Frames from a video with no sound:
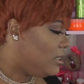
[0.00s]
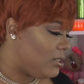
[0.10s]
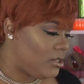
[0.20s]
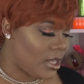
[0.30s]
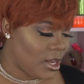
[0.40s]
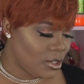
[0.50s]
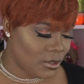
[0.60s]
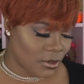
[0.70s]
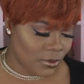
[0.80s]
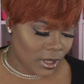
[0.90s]

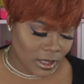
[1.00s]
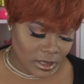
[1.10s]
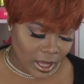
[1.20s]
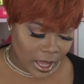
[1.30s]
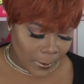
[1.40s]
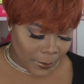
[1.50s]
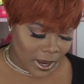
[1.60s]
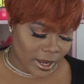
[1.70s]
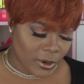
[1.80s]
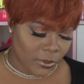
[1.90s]
Sensational, and it's the
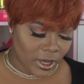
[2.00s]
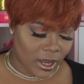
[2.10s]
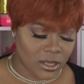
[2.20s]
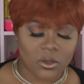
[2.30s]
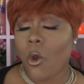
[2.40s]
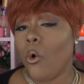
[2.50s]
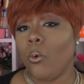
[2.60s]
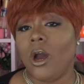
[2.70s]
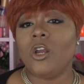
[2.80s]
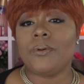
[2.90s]
Empire wig. It's
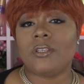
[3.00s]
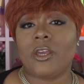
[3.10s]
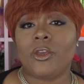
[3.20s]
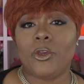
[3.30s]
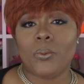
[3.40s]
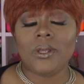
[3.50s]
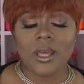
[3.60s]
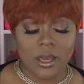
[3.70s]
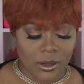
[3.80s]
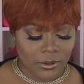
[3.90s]
100% human
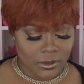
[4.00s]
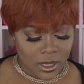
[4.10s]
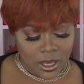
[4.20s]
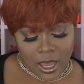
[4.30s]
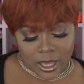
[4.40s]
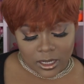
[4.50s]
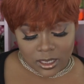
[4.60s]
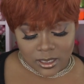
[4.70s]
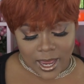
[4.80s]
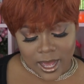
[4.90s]
hair, and the
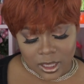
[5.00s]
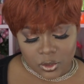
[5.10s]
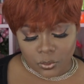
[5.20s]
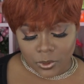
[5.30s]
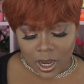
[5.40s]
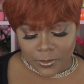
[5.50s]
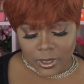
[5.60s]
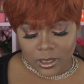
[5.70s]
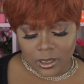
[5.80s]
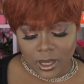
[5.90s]
style is
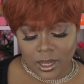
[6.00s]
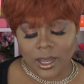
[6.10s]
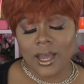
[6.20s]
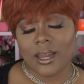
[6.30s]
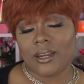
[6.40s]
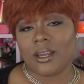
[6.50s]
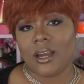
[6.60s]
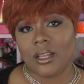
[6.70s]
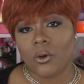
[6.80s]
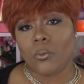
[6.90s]
Robyn, and I got it in the
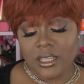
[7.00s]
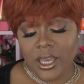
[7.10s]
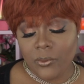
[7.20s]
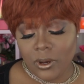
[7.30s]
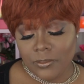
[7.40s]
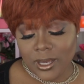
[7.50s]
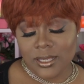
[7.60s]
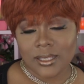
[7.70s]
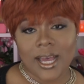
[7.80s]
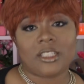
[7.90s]
color
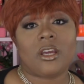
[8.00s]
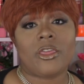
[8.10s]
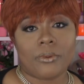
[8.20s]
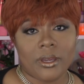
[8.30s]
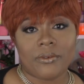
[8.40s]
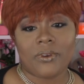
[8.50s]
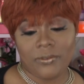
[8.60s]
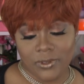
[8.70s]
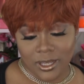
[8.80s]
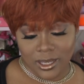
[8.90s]

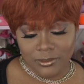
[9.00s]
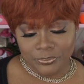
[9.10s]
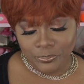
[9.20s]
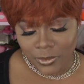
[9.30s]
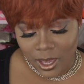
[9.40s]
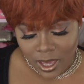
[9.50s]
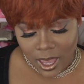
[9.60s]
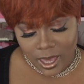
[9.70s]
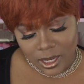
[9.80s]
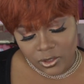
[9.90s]
T1B/350.
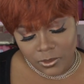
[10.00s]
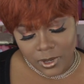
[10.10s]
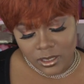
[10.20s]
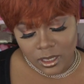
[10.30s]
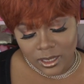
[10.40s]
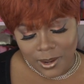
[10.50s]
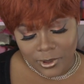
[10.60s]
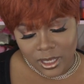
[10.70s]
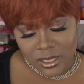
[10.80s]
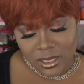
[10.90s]
And it's from the
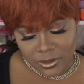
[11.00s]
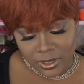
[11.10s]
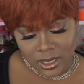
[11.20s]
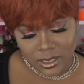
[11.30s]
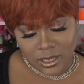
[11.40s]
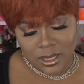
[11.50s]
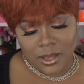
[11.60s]
Celebrity series.